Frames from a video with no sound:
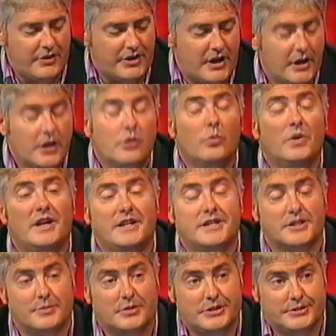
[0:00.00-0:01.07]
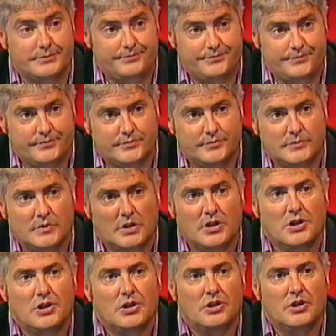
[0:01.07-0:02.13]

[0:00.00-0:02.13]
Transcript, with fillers: Faria were intimate? Unload the